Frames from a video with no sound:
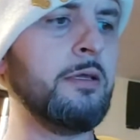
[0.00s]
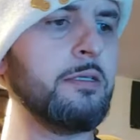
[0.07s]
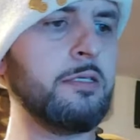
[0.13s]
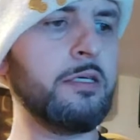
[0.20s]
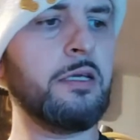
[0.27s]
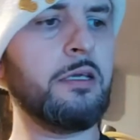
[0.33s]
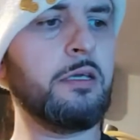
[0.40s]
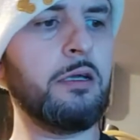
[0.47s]

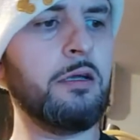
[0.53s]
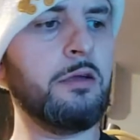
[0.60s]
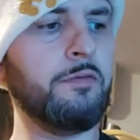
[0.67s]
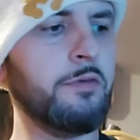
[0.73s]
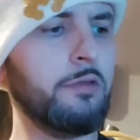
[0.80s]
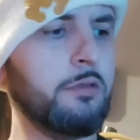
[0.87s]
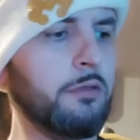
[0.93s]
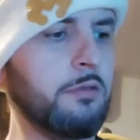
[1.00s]
Take care of
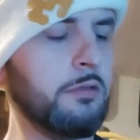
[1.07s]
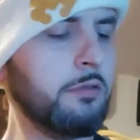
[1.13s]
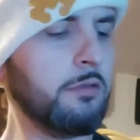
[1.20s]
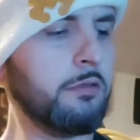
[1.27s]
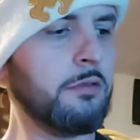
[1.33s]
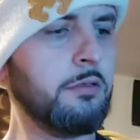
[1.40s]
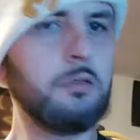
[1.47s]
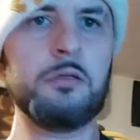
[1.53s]

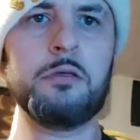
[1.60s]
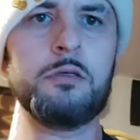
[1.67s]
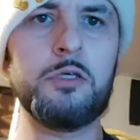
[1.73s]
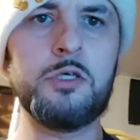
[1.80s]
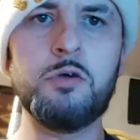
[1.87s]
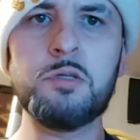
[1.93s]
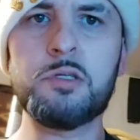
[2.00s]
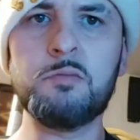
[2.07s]
it.
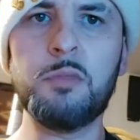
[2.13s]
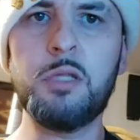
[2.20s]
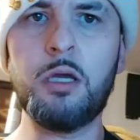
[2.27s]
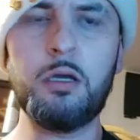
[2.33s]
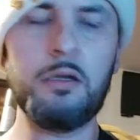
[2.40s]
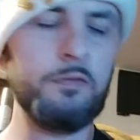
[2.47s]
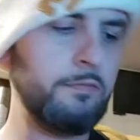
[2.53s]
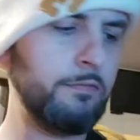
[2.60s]
Show it some
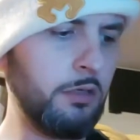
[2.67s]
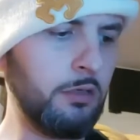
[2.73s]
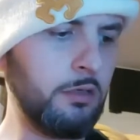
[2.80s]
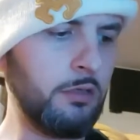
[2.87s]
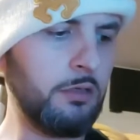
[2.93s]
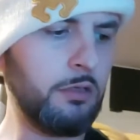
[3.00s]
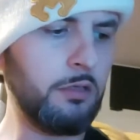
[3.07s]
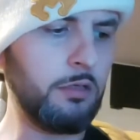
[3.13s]
love.
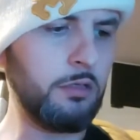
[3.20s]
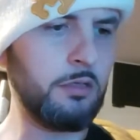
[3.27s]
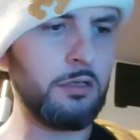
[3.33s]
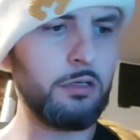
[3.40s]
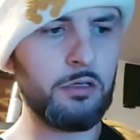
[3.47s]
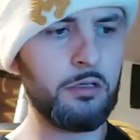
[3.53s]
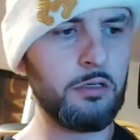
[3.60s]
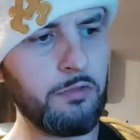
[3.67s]
And
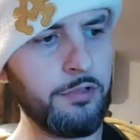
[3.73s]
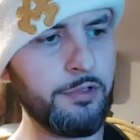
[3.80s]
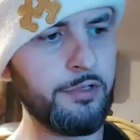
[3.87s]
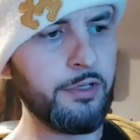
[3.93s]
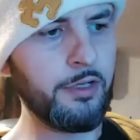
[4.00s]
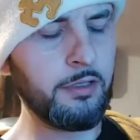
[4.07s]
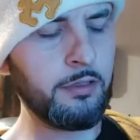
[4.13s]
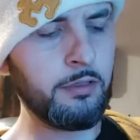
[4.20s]
when you're
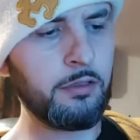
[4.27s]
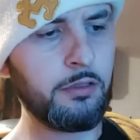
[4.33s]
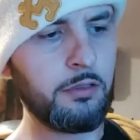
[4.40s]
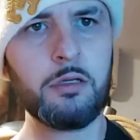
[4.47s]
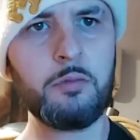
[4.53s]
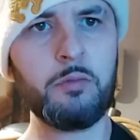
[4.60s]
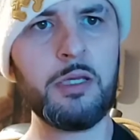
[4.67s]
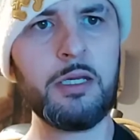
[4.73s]
done,
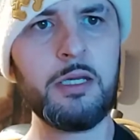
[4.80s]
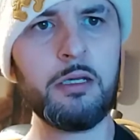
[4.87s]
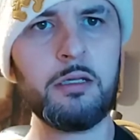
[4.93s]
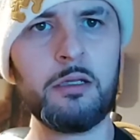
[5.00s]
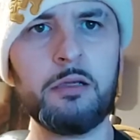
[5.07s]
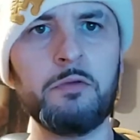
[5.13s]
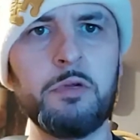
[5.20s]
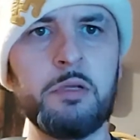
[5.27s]

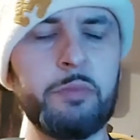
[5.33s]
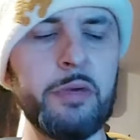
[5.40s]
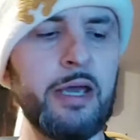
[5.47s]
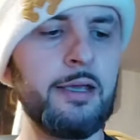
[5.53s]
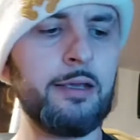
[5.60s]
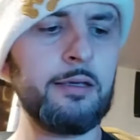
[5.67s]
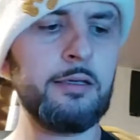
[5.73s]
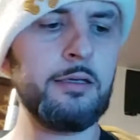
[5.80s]
immediately
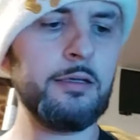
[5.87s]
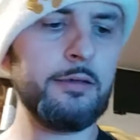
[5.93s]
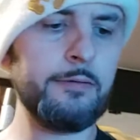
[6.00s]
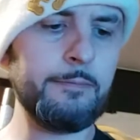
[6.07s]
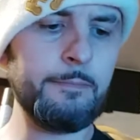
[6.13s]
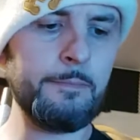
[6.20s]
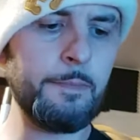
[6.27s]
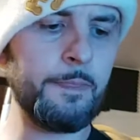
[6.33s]
rebag
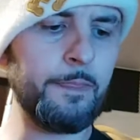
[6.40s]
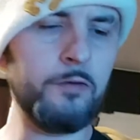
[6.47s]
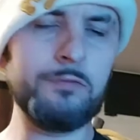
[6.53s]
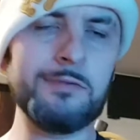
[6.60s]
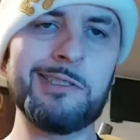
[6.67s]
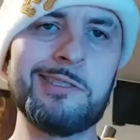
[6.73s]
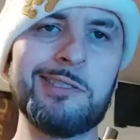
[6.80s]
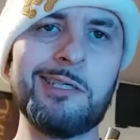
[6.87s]
it.
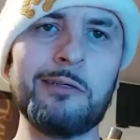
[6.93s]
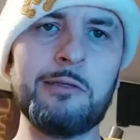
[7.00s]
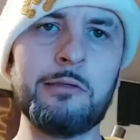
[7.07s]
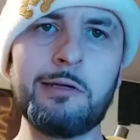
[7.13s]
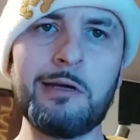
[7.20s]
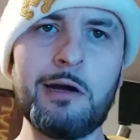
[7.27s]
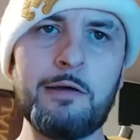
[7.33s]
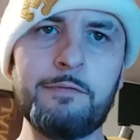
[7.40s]
Don't sit it on
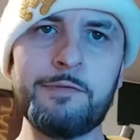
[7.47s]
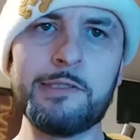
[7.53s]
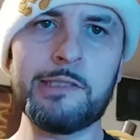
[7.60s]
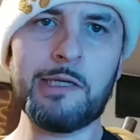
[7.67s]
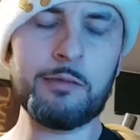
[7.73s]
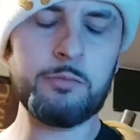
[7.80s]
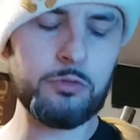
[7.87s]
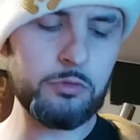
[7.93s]
the coffee
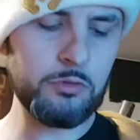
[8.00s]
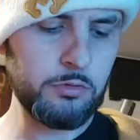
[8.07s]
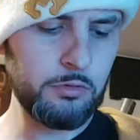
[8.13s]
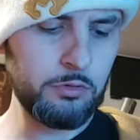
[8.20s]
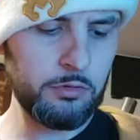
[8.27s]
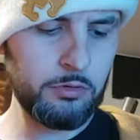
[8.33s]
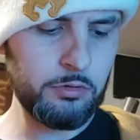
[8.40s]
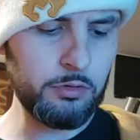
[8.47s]
table.
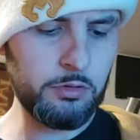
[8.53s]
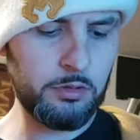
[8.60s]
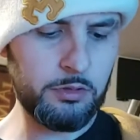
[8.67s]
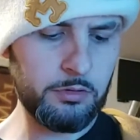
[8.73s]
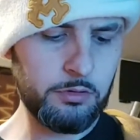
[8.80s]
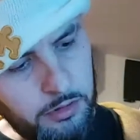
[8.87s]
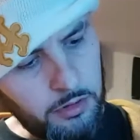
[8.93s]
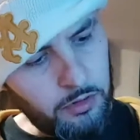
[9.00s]

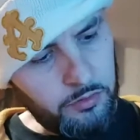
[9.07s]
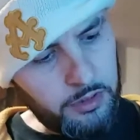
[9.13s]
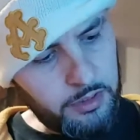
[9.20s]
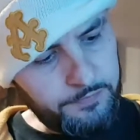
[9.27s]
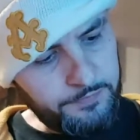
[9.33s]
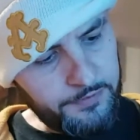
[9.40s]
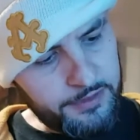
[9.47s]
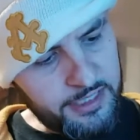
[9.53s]
No
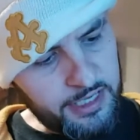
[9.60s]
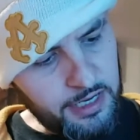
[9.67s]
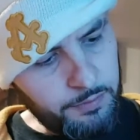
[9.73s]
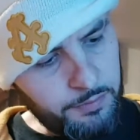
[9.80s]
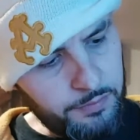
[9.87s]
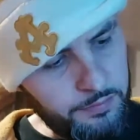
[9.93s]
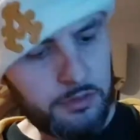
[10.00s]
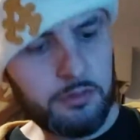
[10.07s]
need for
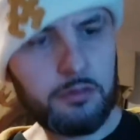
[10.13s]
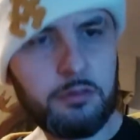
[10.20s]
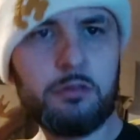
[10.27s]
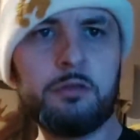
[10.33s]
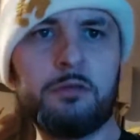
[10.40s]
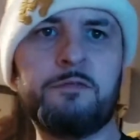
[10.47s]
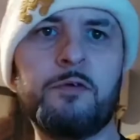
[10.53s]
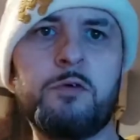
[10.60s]
tape.
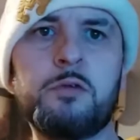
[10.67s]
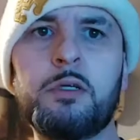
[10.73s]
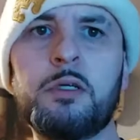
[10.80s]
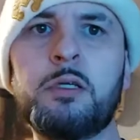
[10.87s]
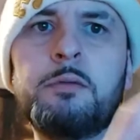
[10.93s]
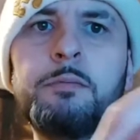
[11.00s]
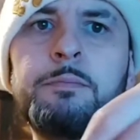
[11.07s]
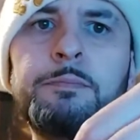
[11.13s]
Just fold it
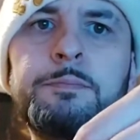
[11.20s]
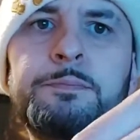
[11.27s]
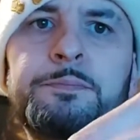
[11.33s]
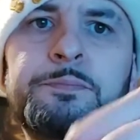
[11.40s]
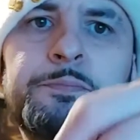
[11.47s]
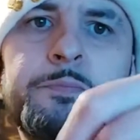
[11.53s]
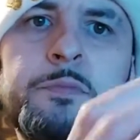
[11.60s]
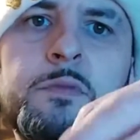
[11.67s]
in.
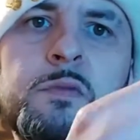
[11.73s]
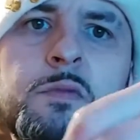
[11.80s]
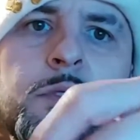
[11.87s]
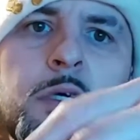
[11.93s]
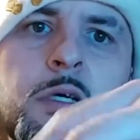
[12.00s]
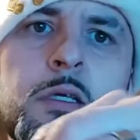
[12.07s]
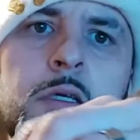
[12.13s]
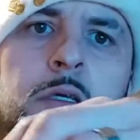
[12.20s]

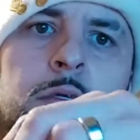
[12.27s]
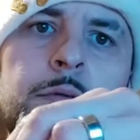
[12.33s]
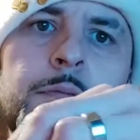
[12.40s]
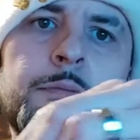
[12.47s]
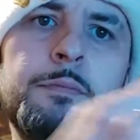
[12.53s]
Tuck it in.